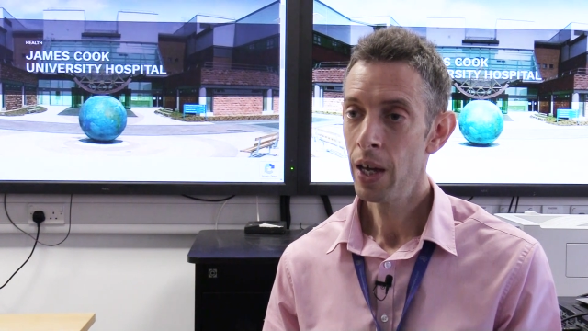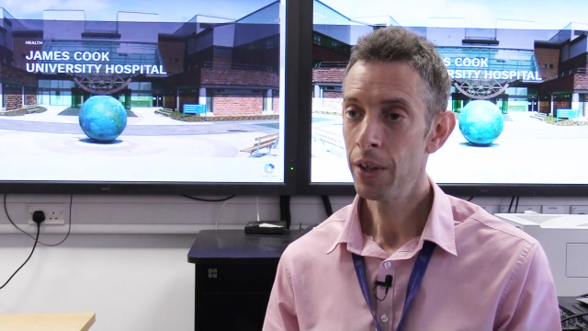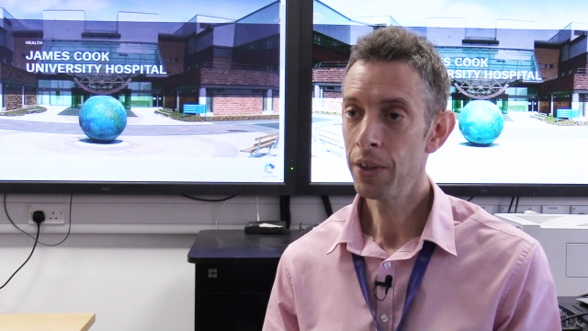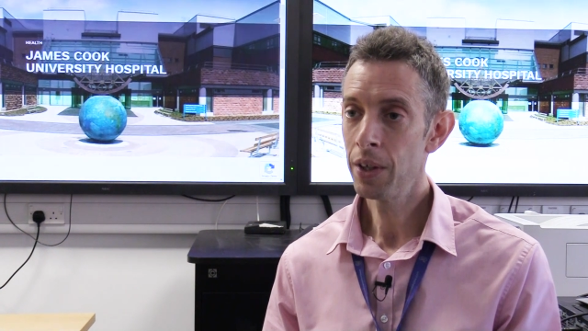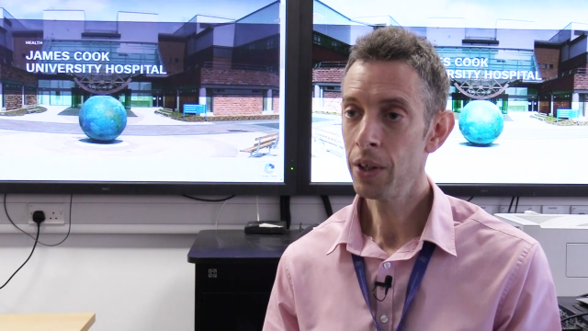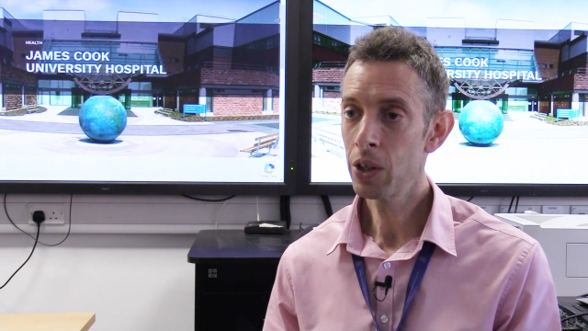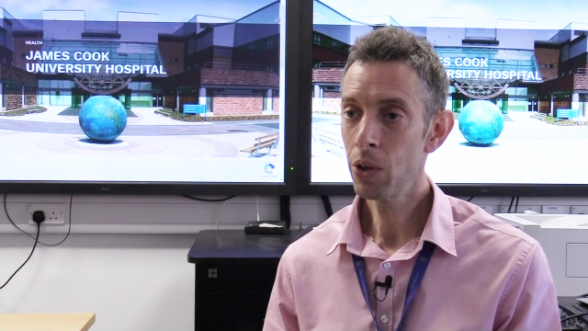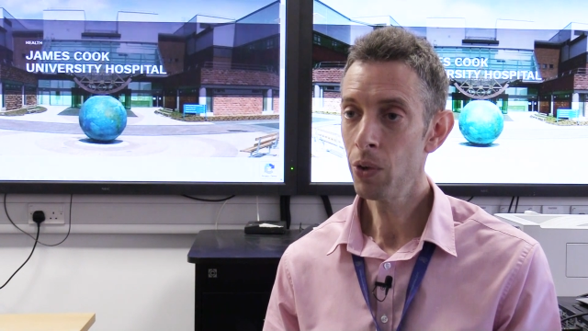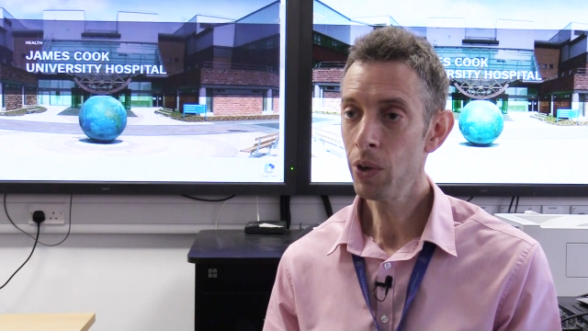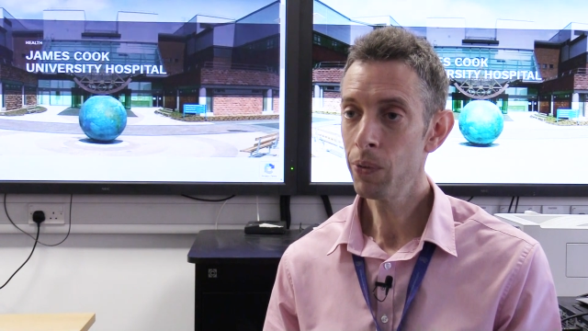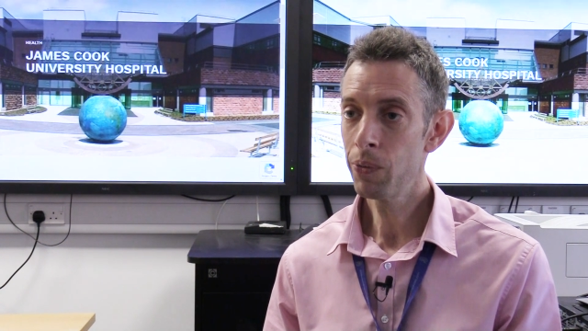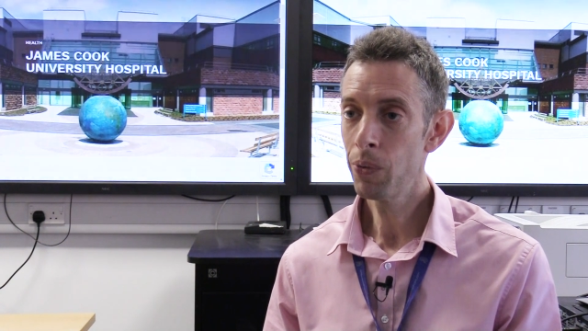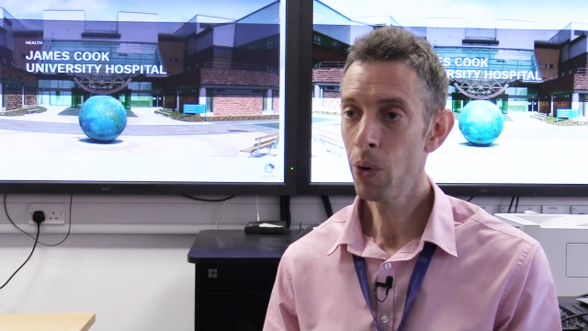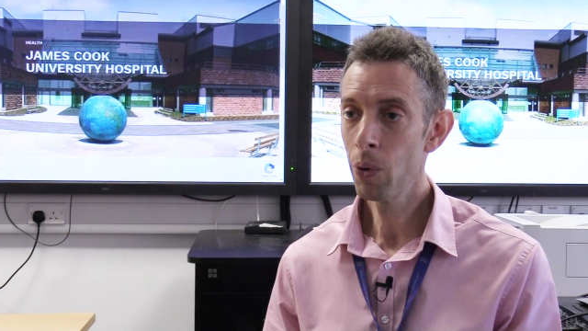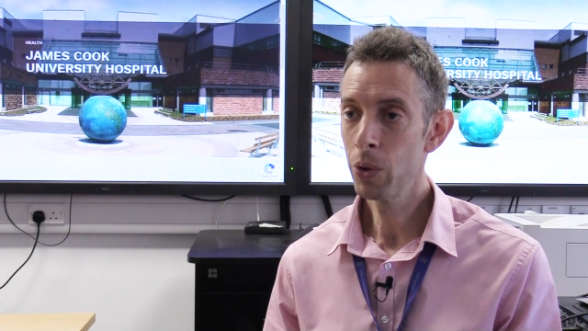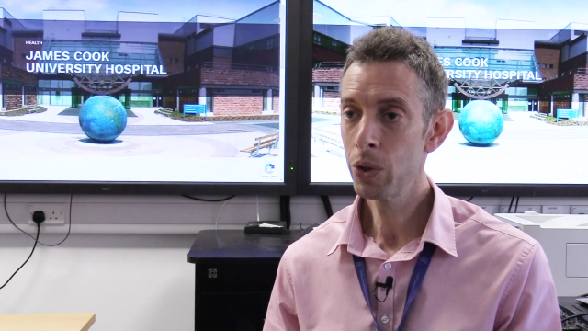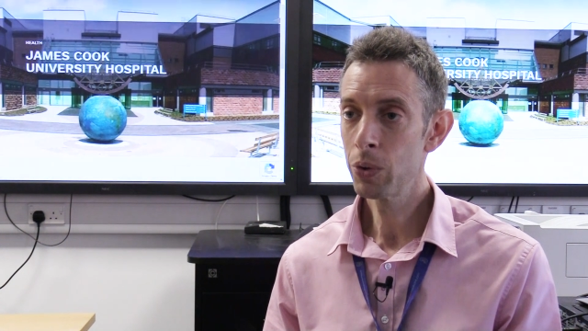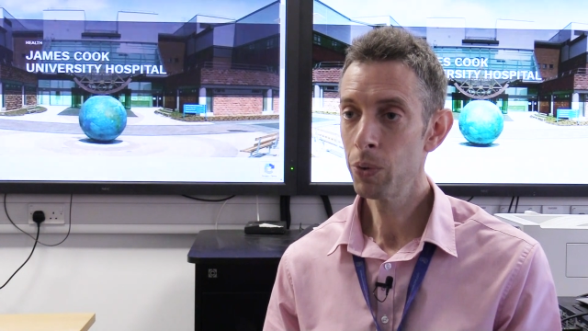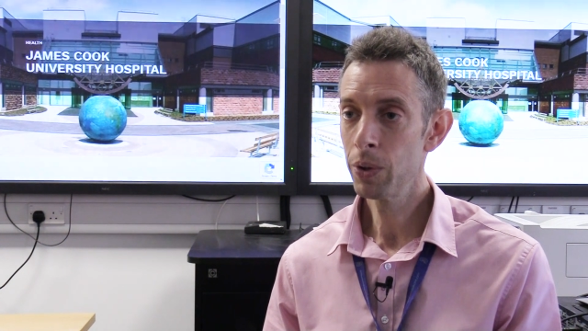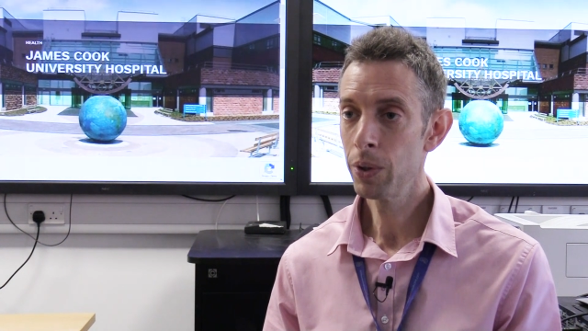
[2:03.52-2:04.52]
And then going
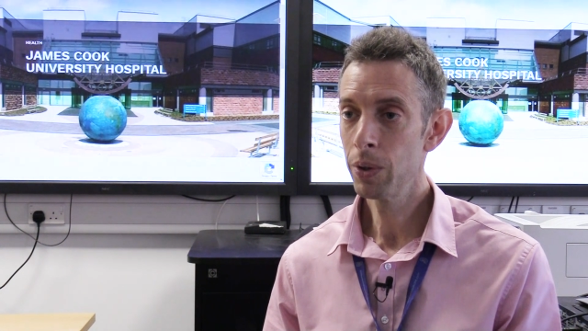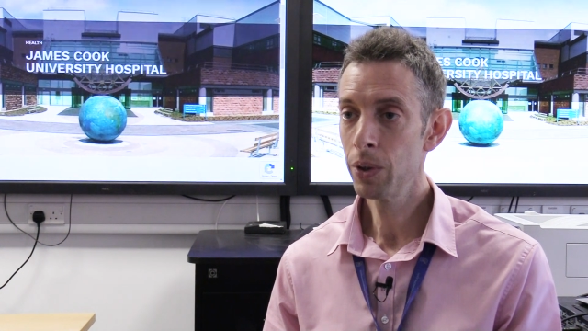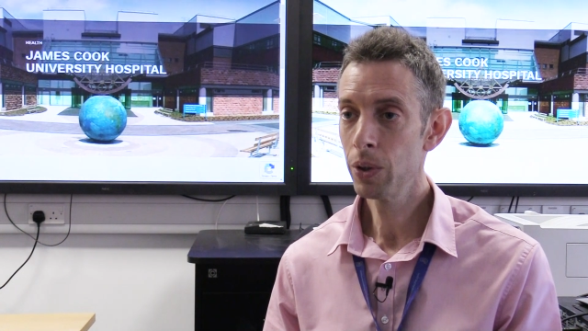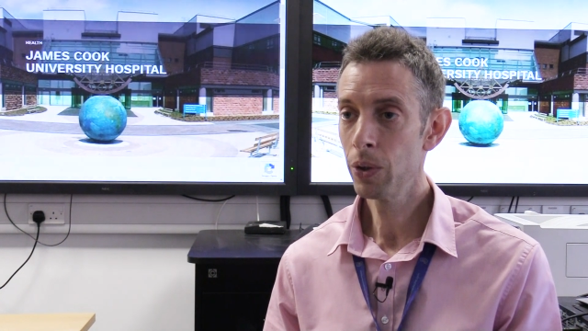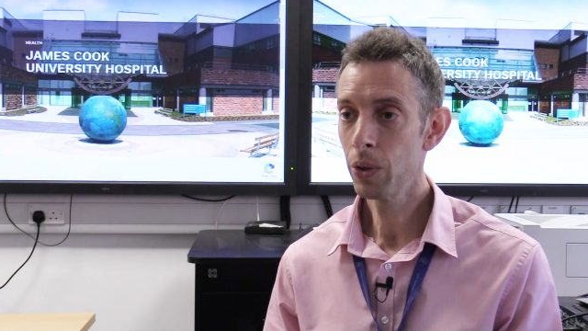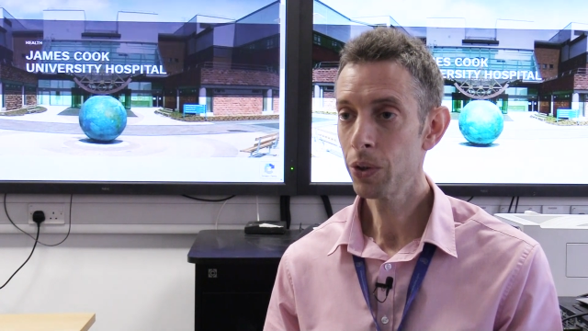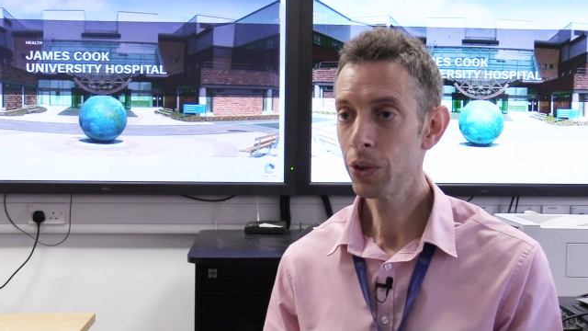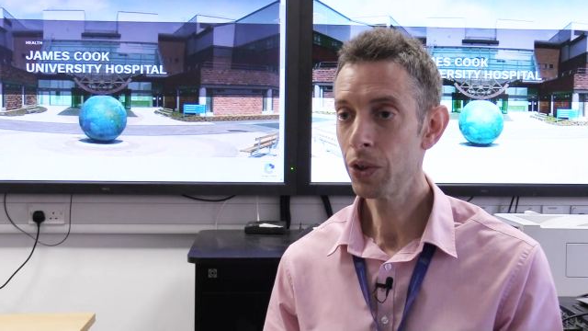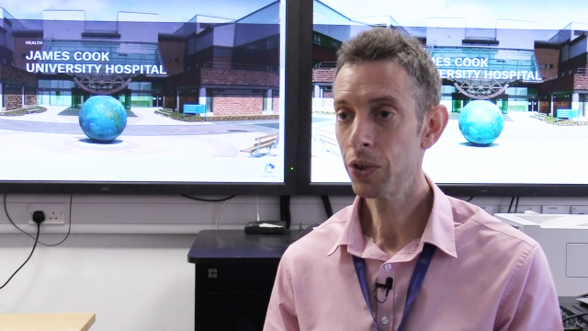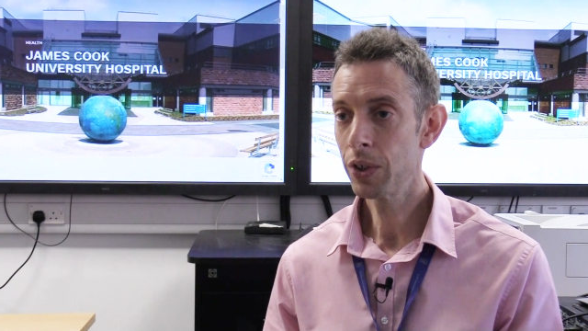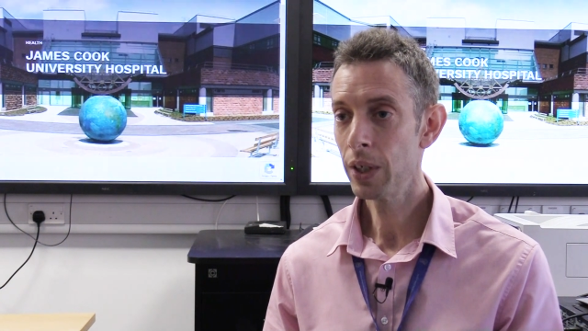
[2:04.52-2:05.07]
forwards we'll look to